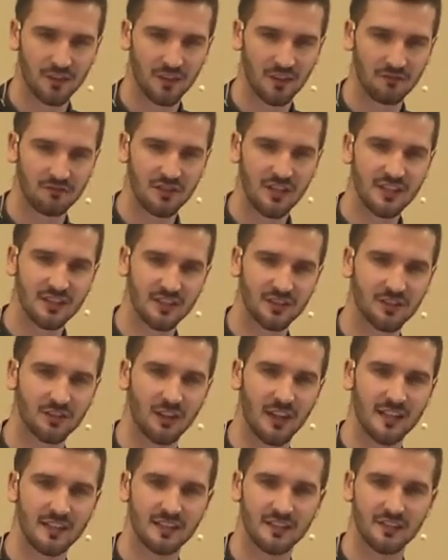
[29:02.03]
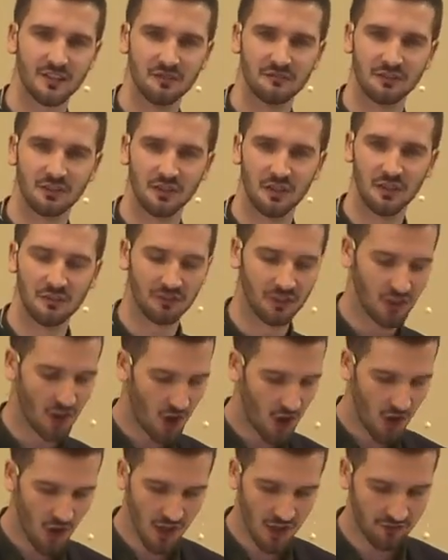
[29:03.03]
of Jesus Christ over
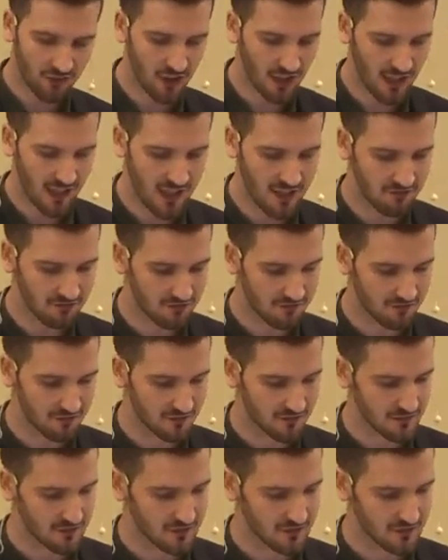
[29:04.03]
all of our life.